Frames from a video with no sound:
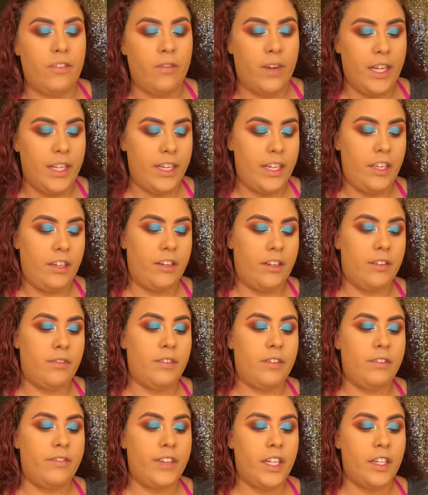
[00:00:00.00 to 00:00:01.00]
one that you can
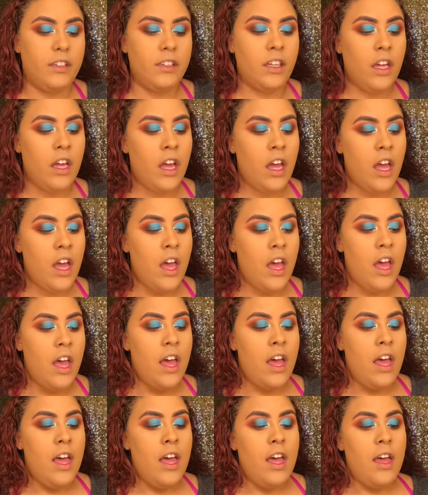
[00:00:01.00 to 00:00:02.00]
refill.
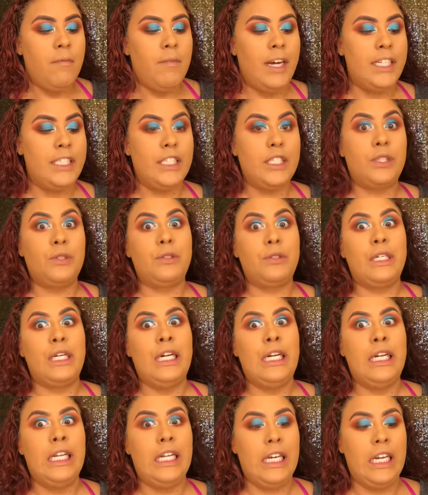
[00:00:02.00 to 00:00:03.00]
Mine's is
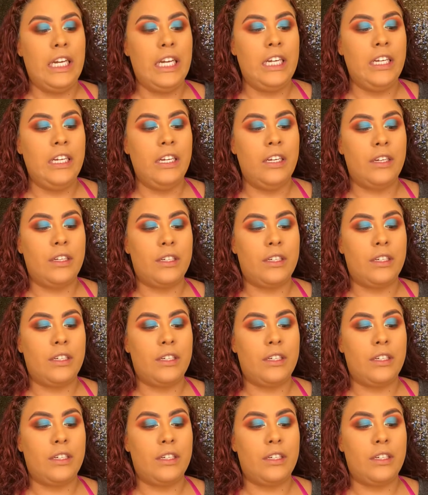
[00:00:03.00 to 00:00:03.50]
really